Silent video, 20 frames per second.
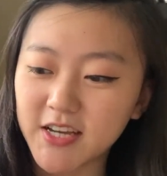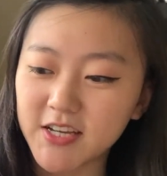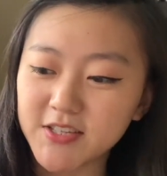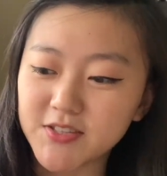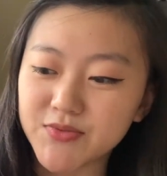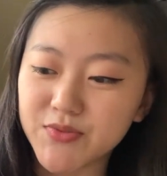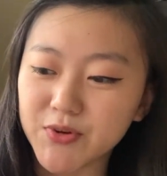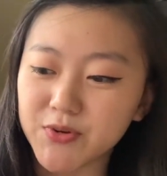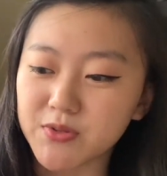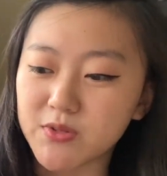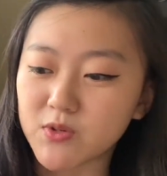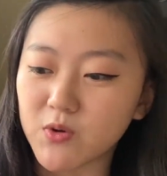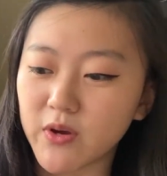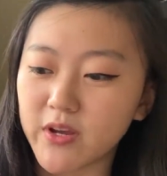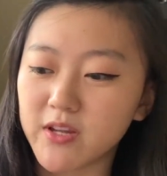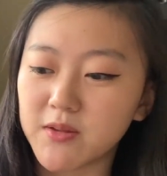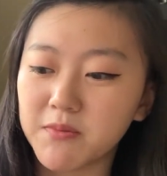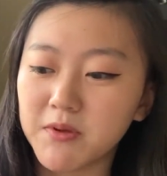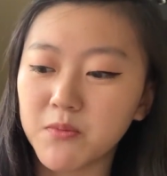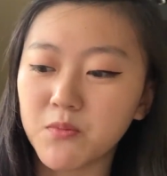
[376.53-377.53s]
So it's
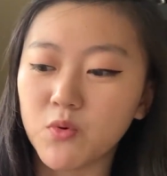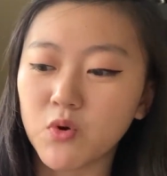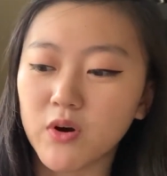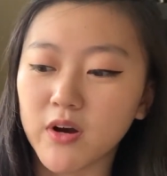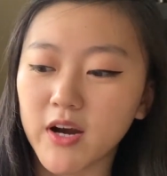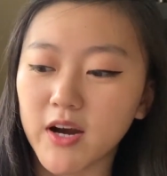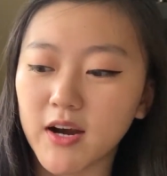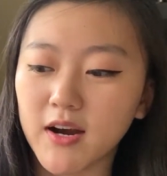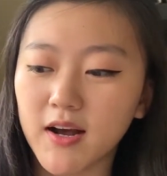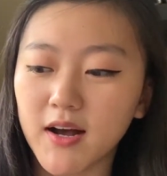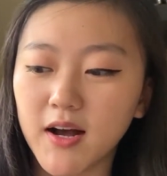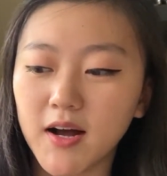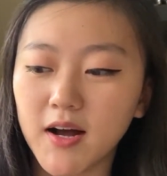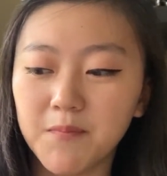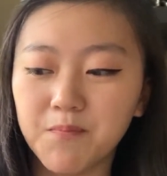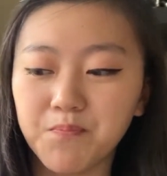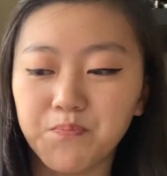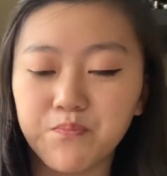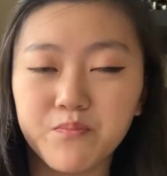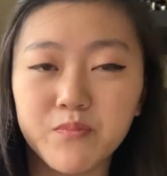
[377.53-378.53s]
going to be more
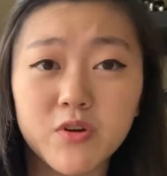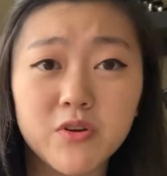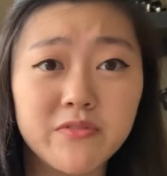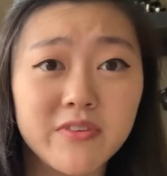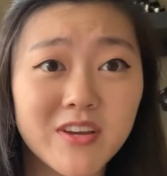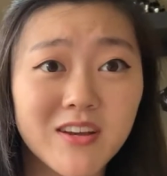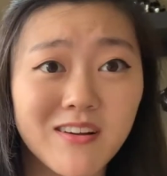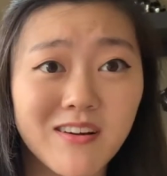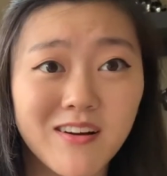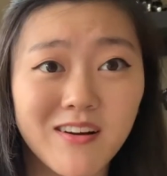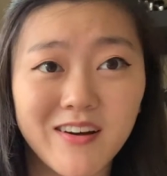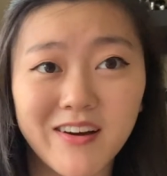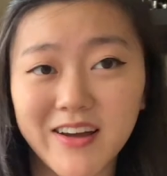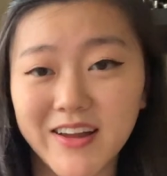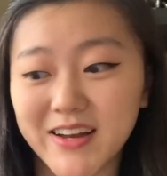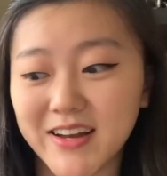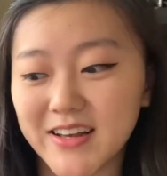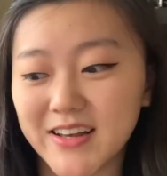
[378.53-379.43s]
moving on,